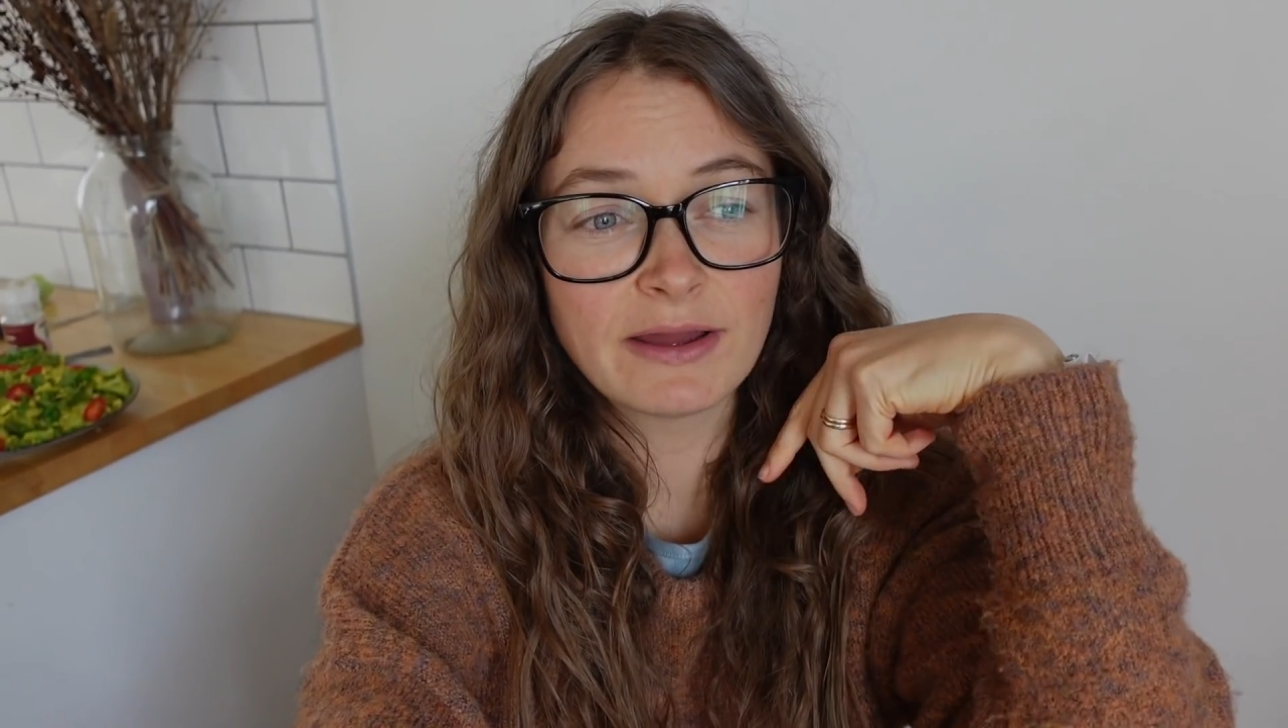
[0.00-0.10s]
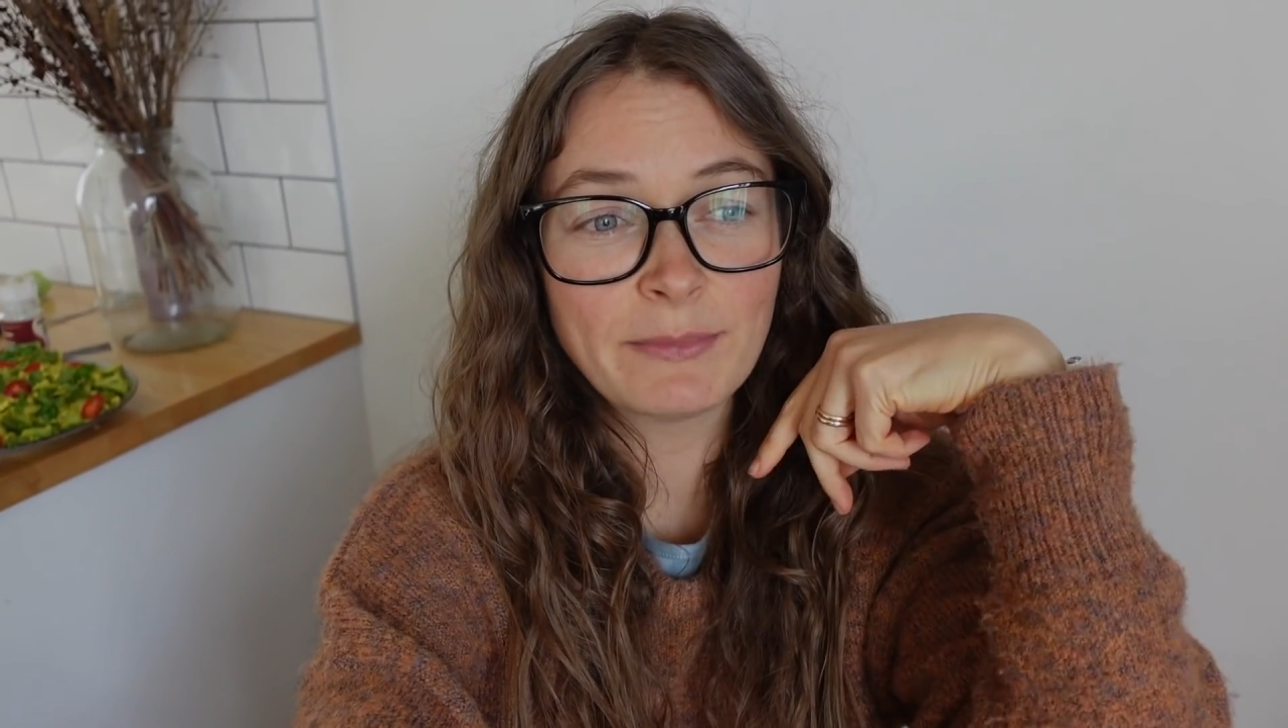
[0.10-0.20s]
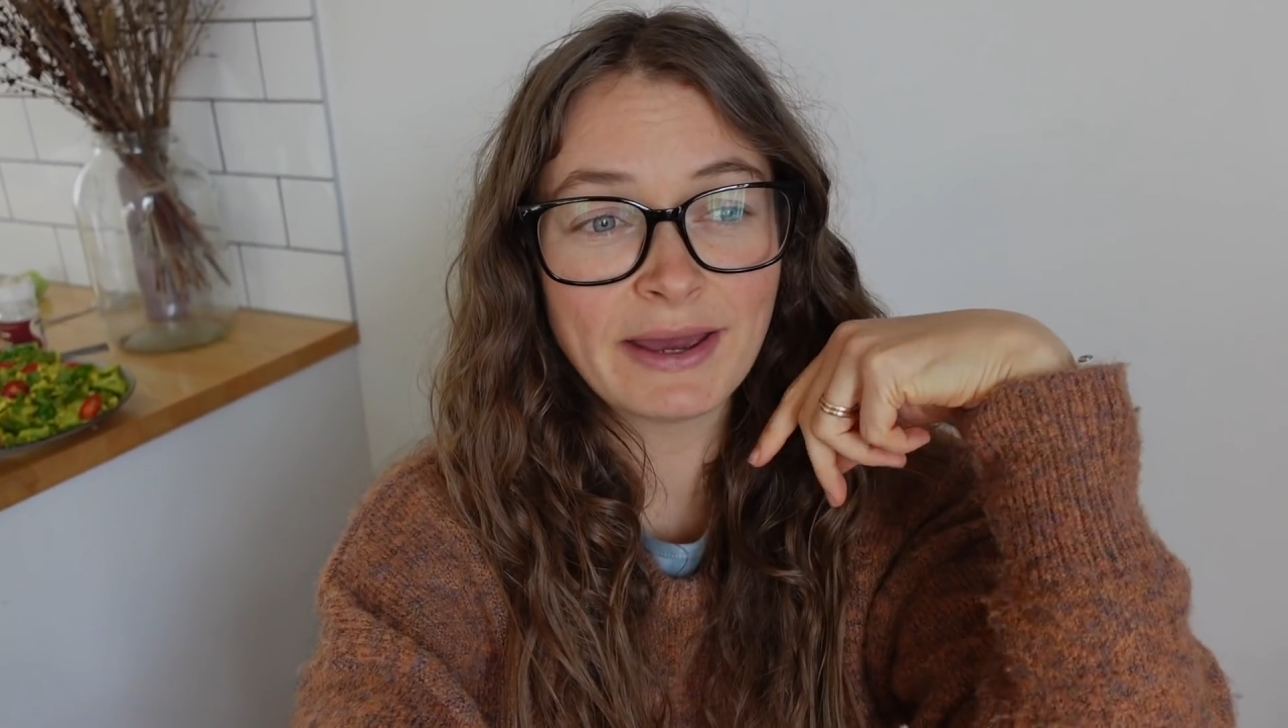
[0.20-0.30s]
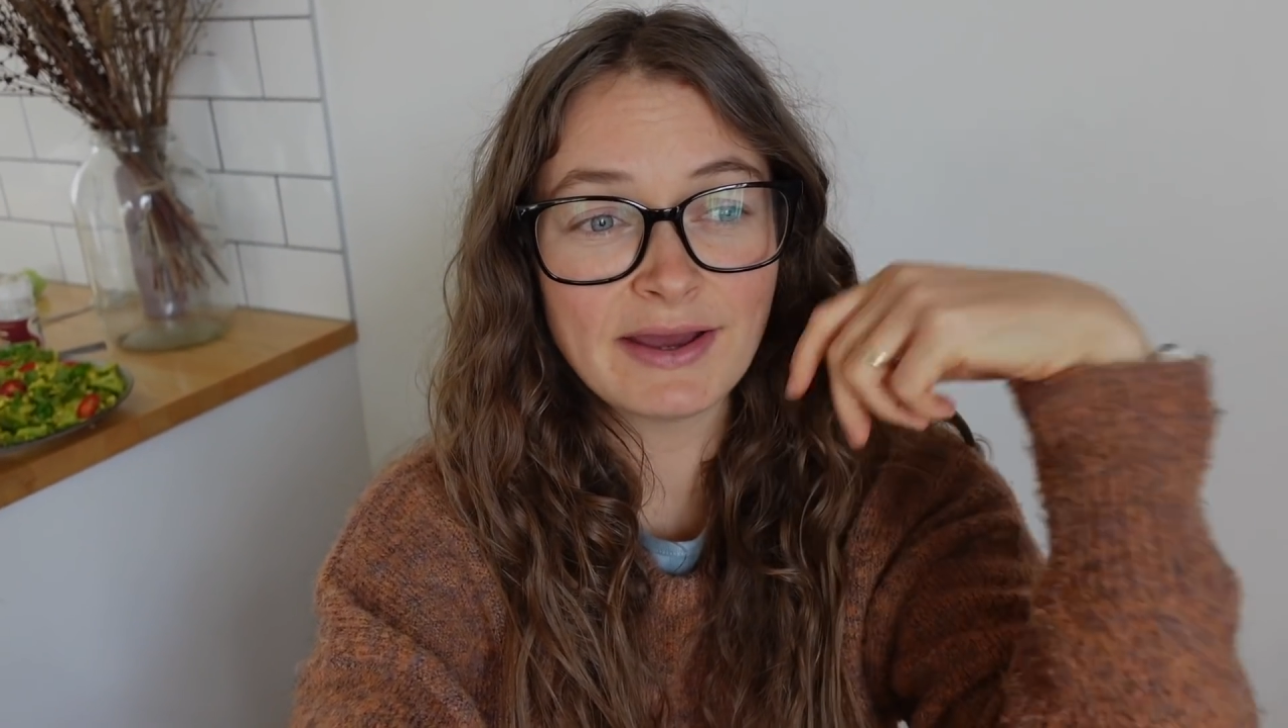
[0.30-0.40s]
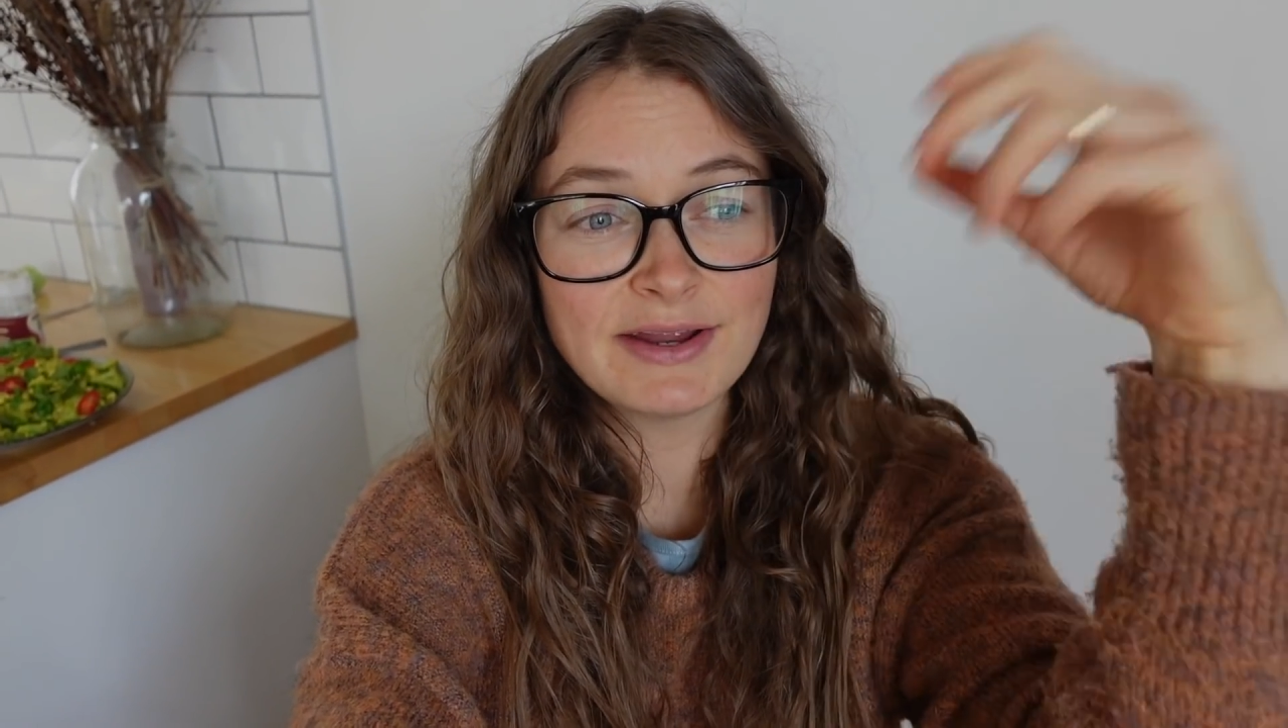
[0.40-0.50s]

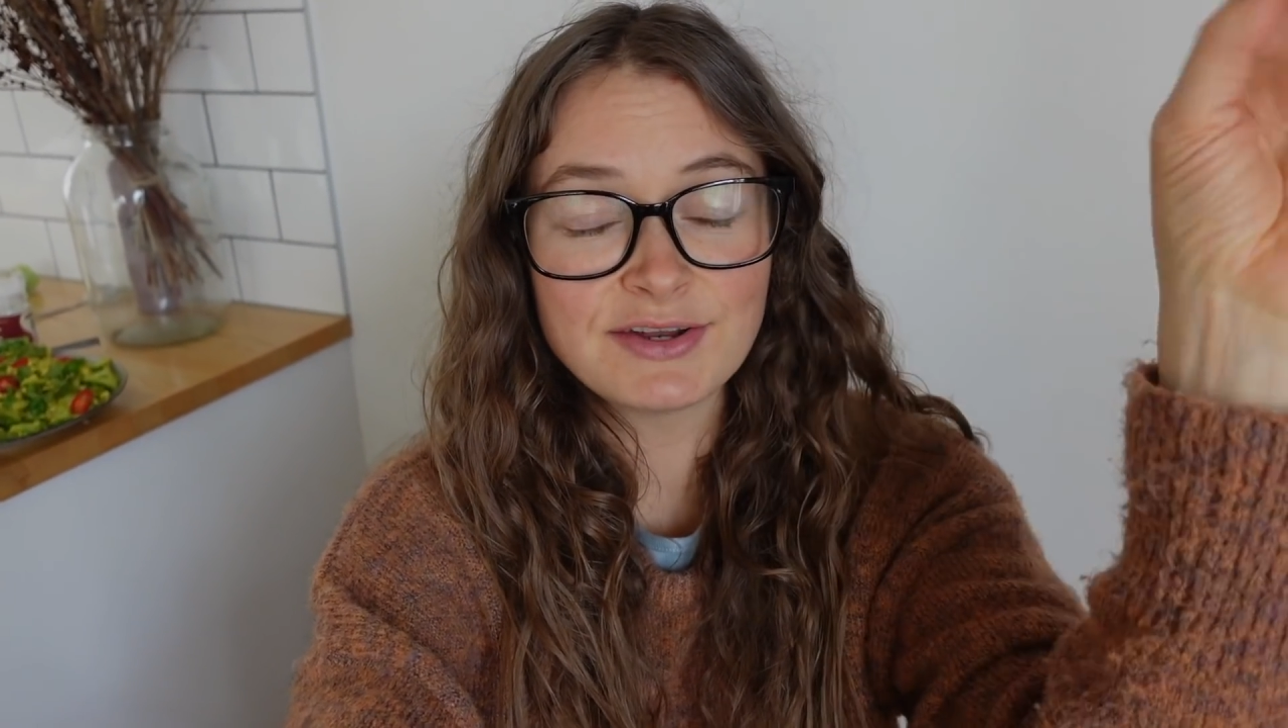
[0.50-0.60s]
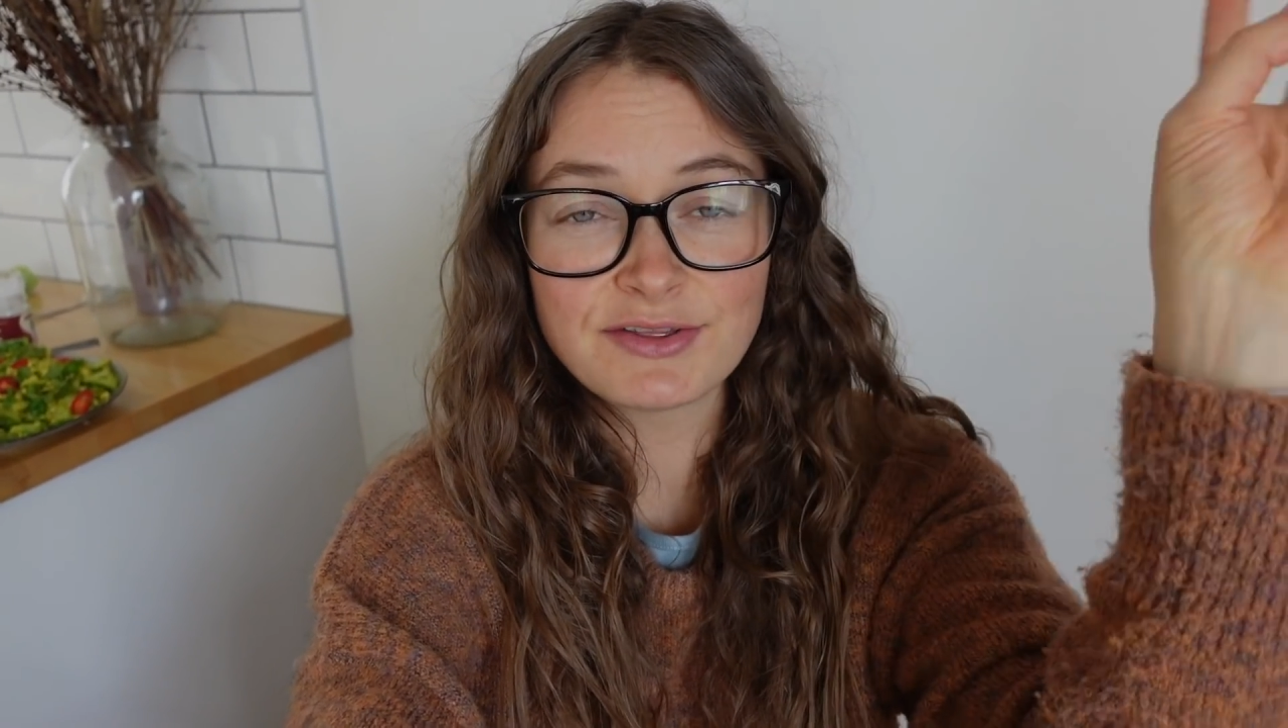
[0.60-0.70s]
made